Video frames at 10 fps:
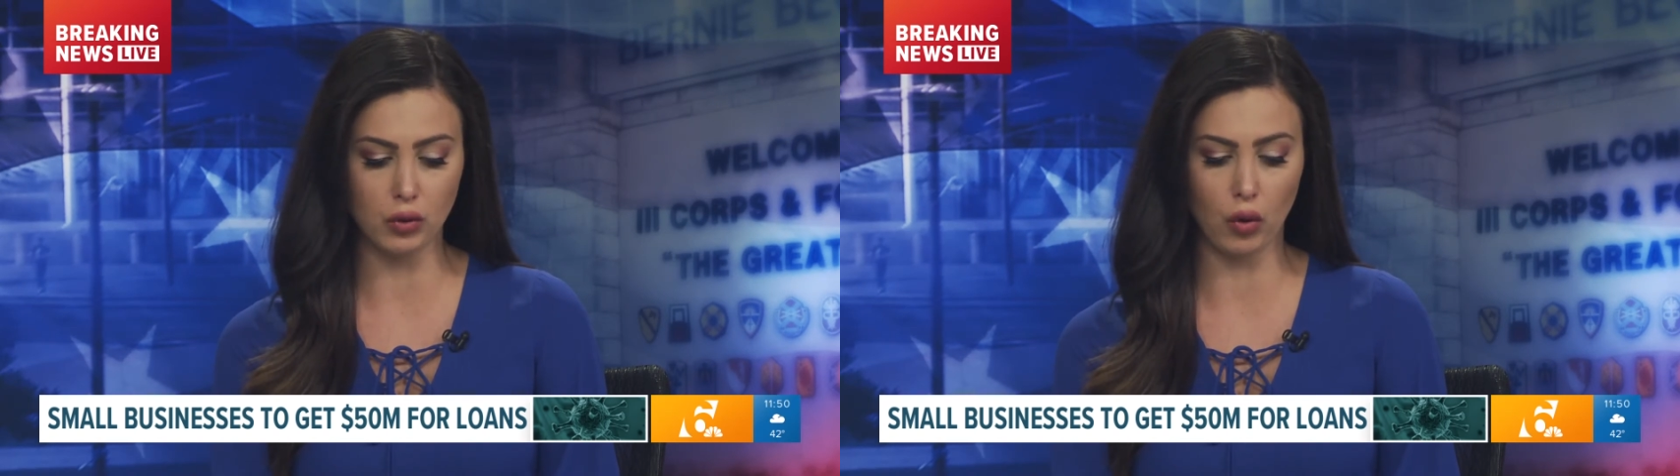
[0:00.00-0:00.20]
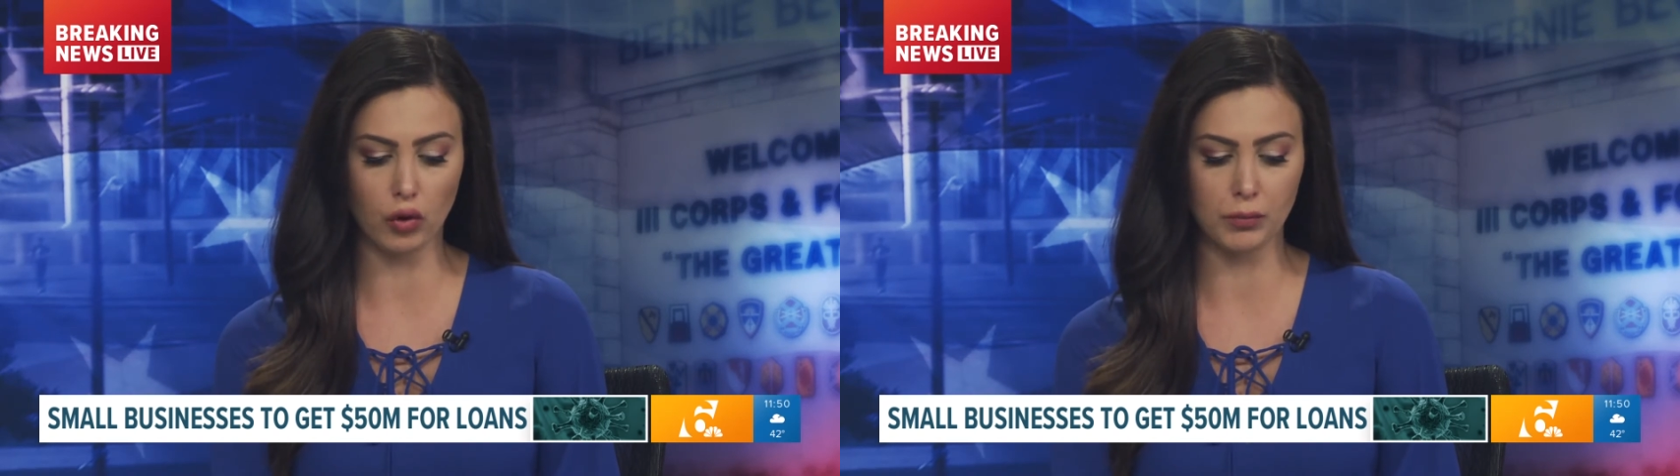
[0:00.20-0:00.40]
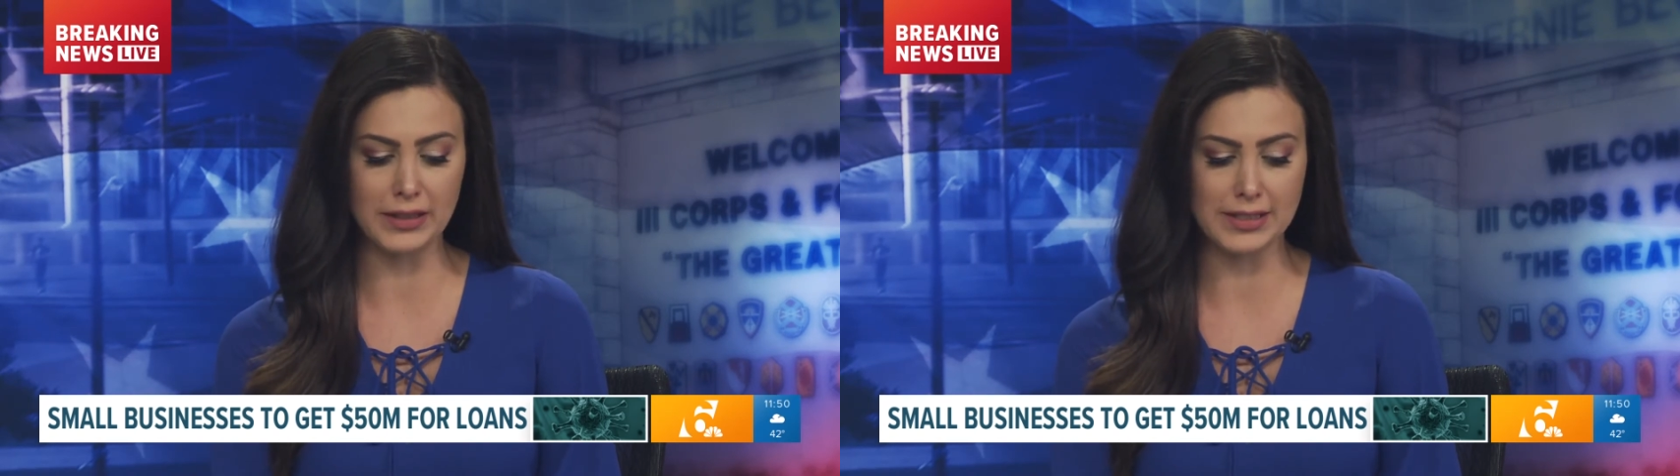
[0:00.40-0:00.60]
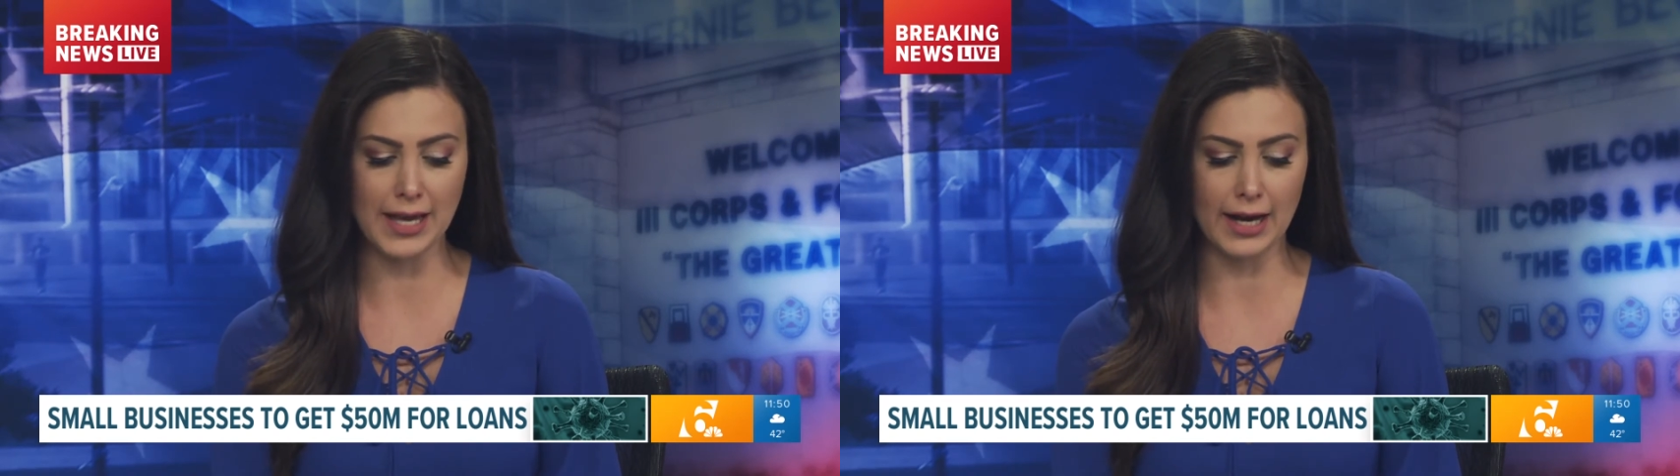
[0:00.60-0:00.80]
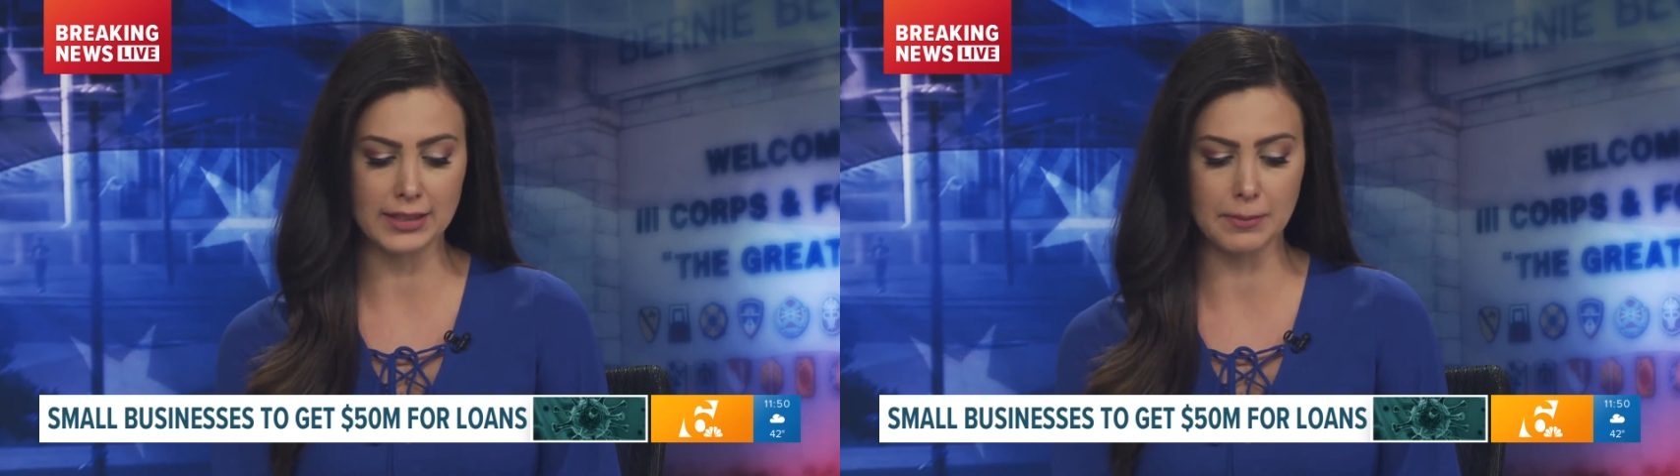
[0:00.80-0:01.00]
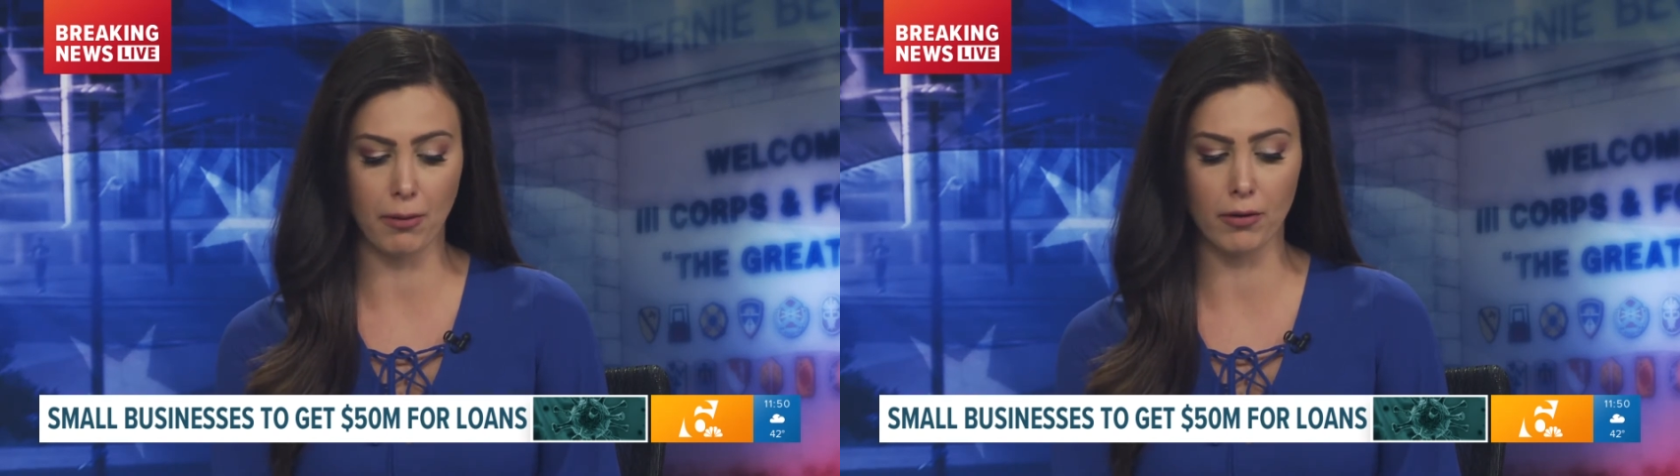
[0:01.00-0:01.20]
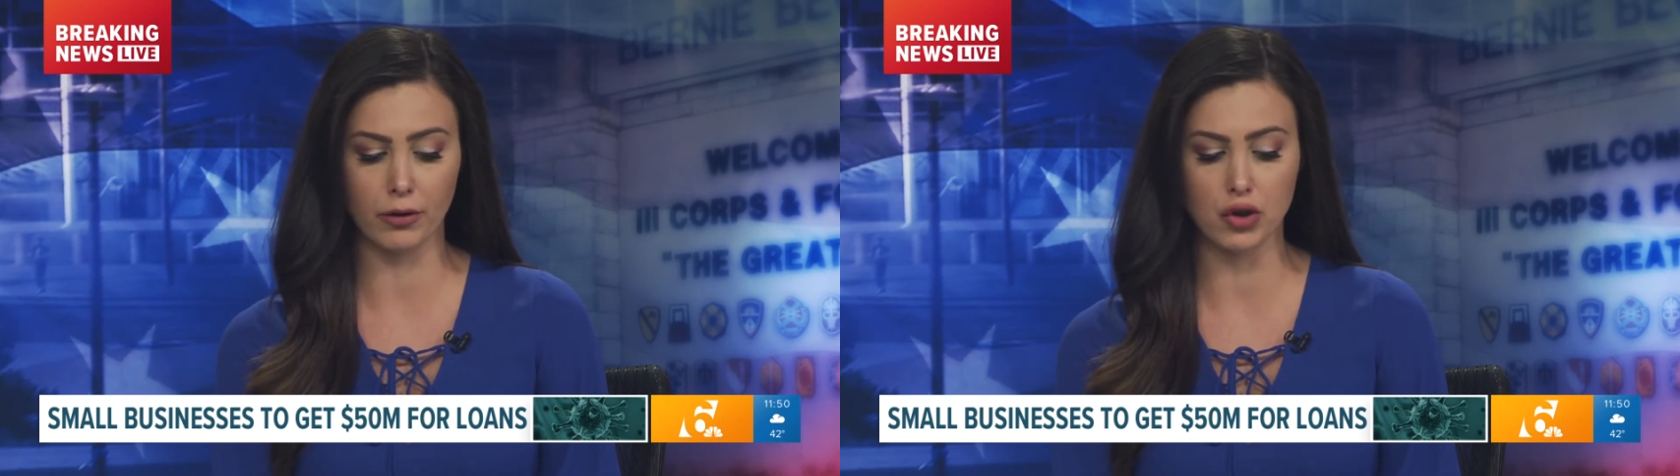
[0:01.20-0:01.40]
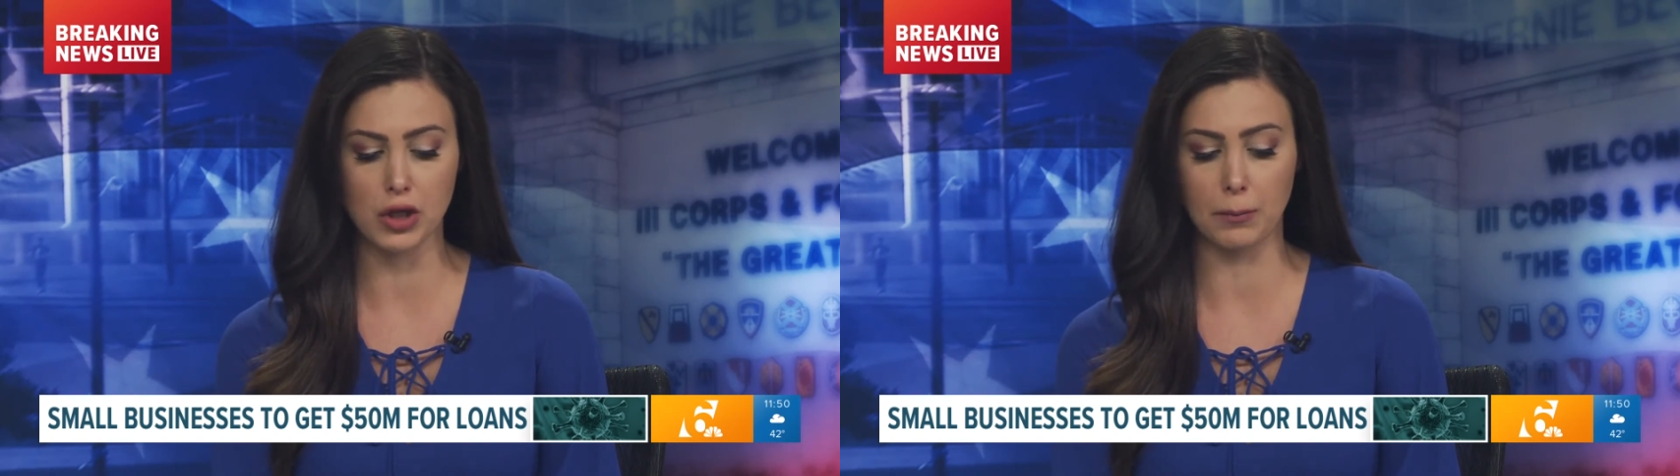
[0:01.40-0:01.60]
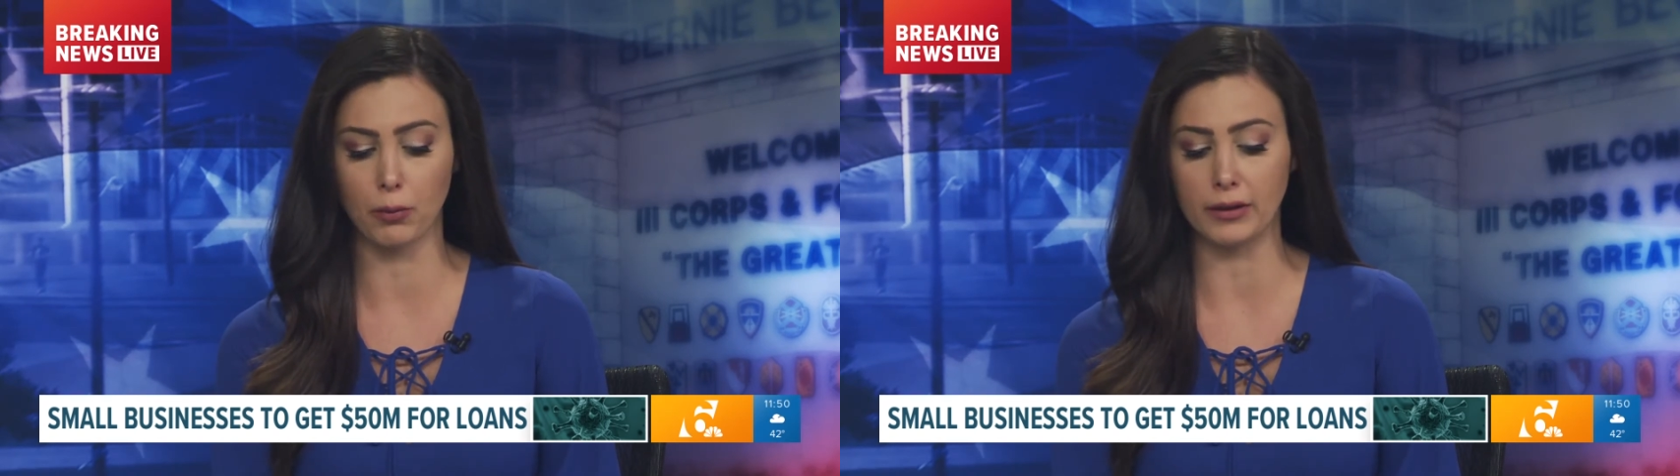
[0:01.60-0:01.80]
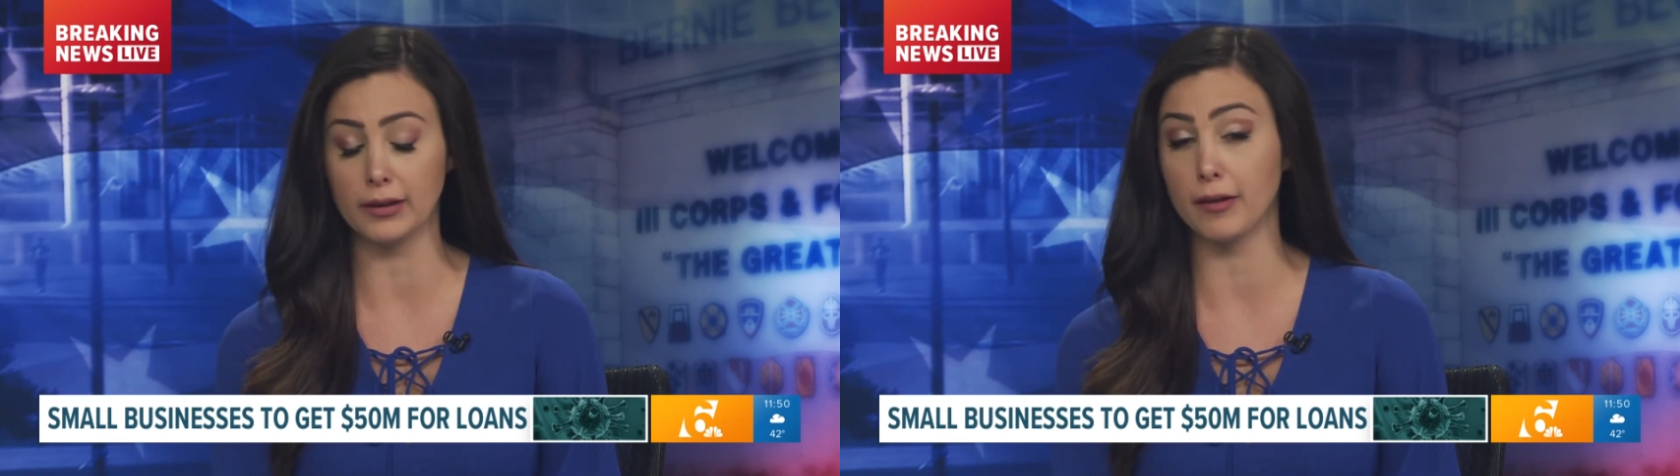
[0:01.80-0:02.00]
Goldman Sachs in partnership
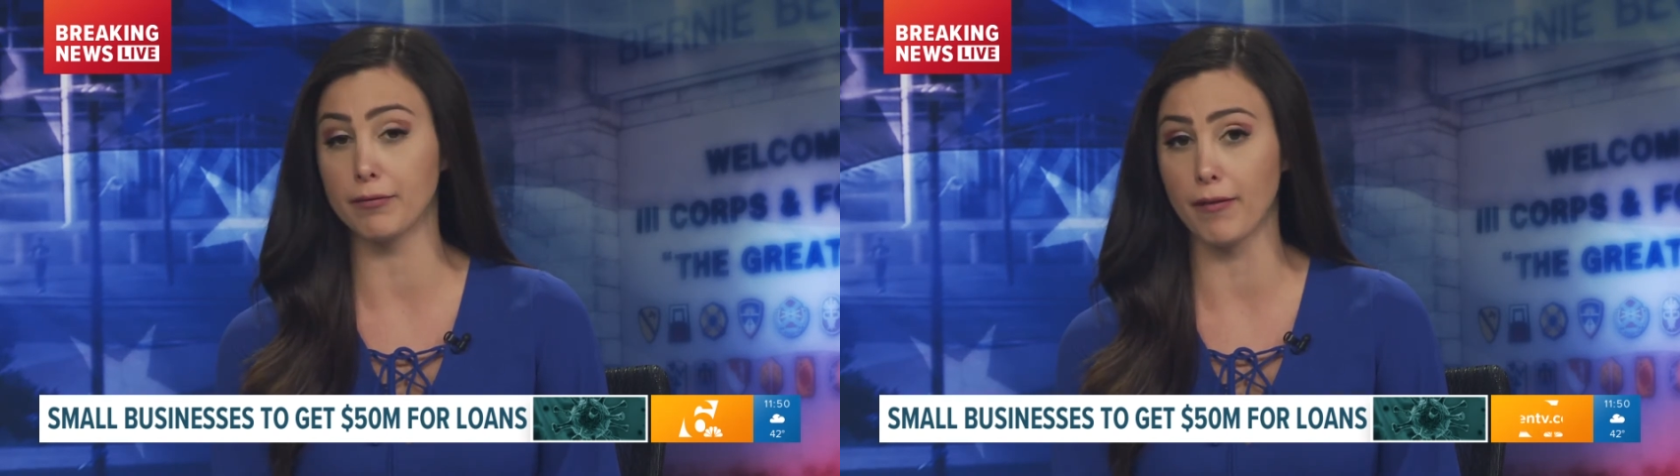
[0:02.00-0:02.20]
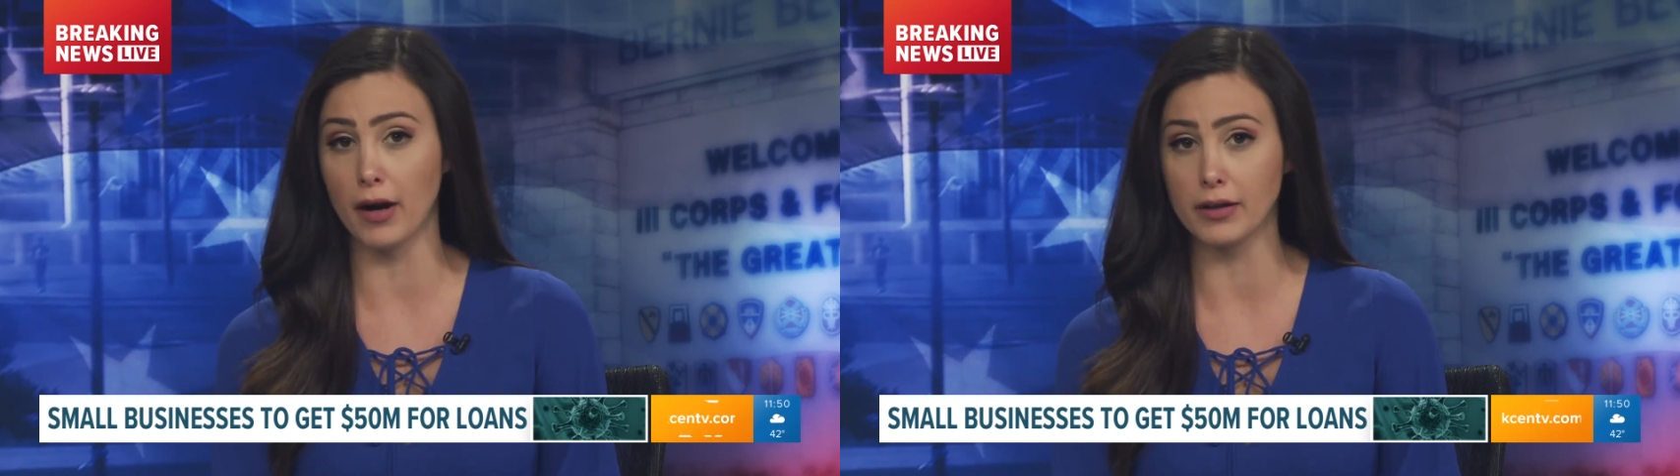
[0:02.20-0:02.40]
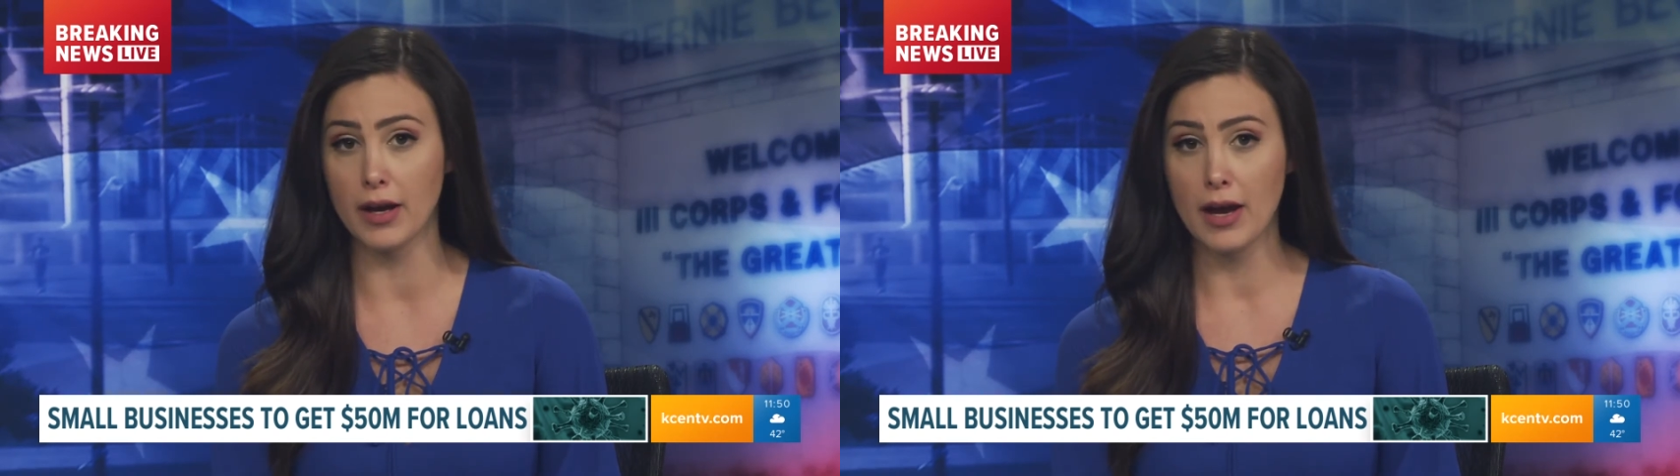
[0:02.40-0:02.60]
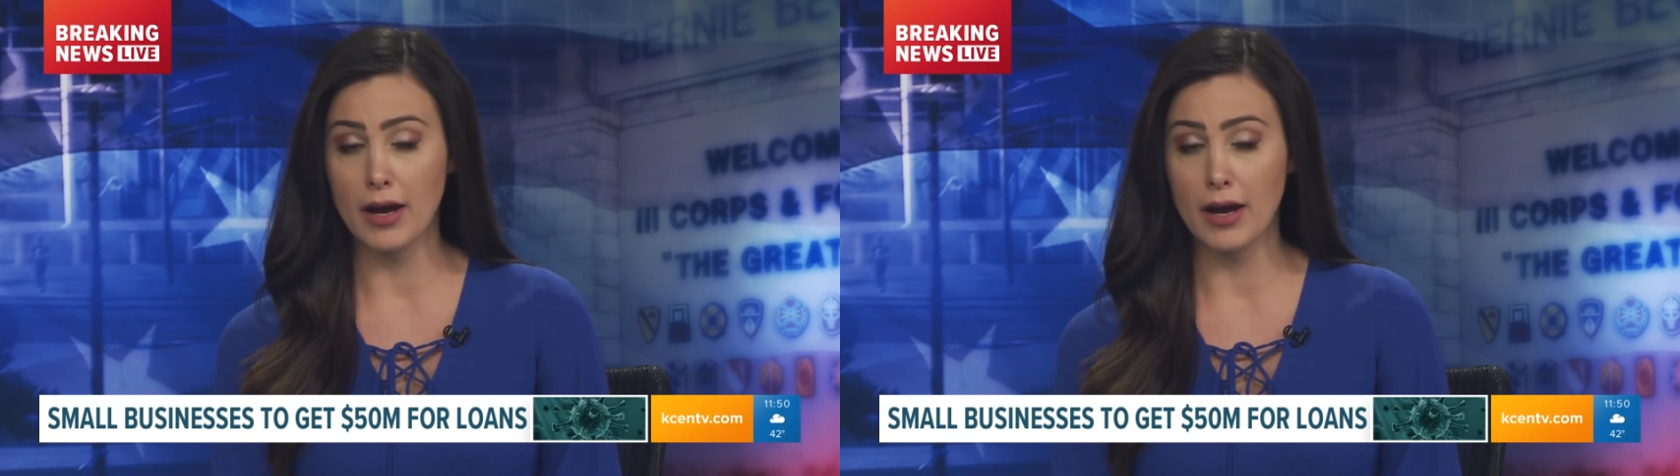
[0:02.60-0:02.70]
with Lyft Fund.